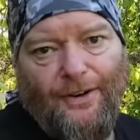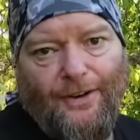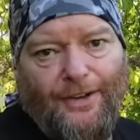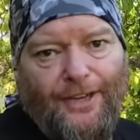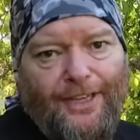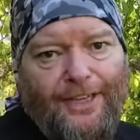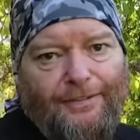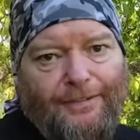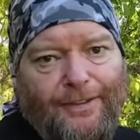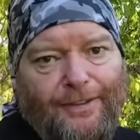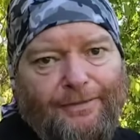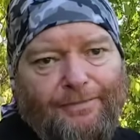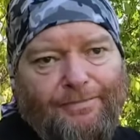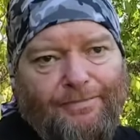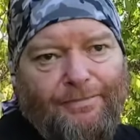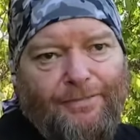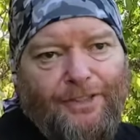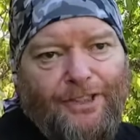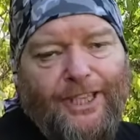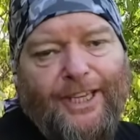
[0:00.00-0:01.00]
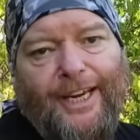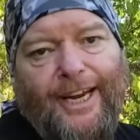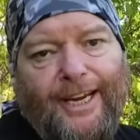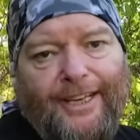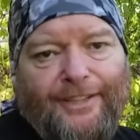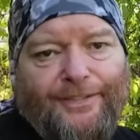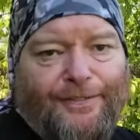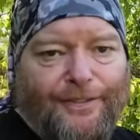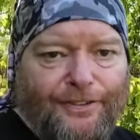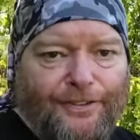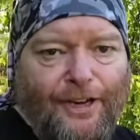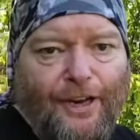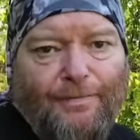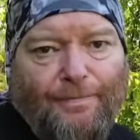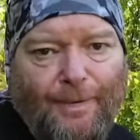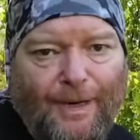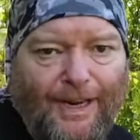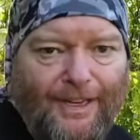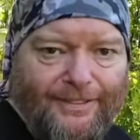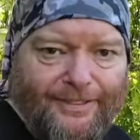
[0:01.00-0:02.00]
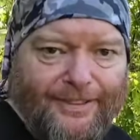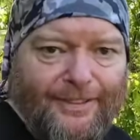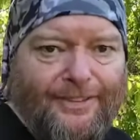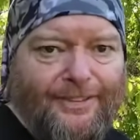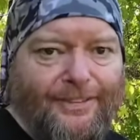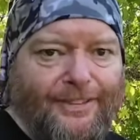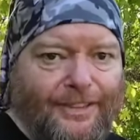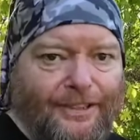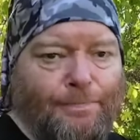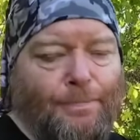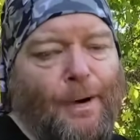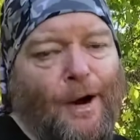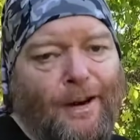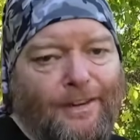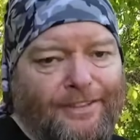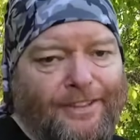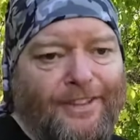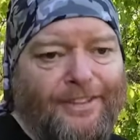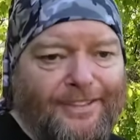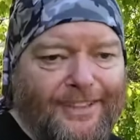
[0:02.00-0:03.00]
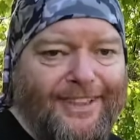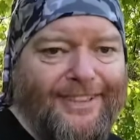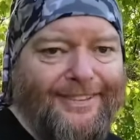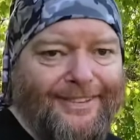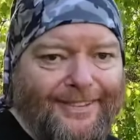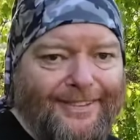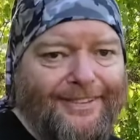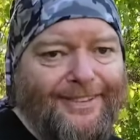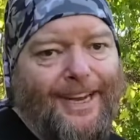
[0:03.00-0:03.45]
or even jig heads for soft plastics, this process is the